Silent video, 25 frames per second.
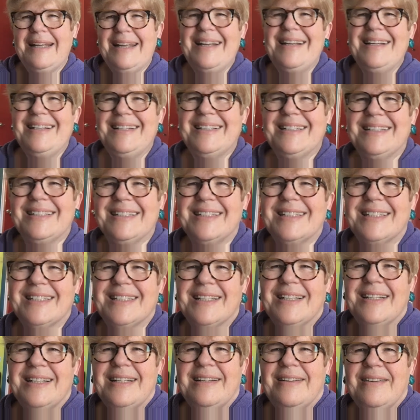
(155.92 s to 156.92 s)

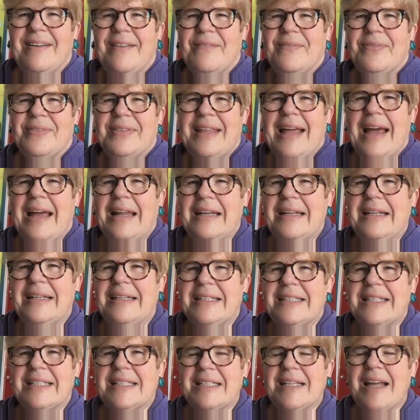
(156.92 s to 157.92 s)
is that
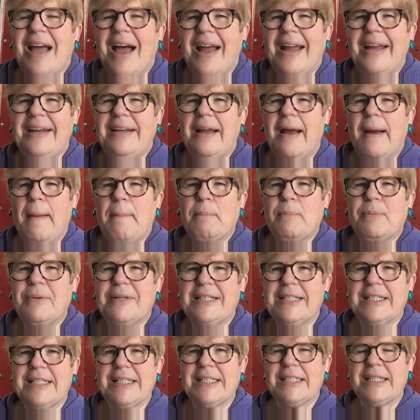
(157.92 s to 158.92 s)
it's tied up
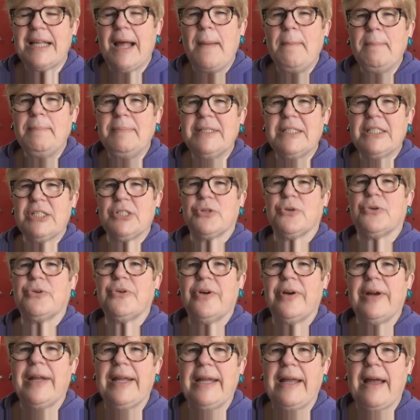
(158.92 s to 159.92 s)
with some
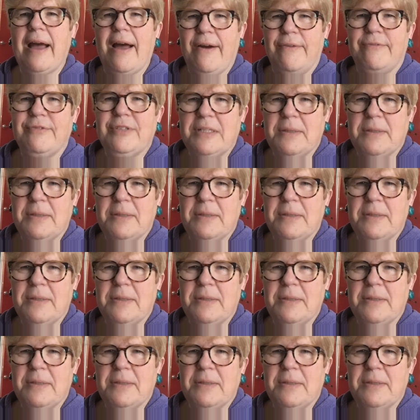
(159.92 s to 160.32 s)
story of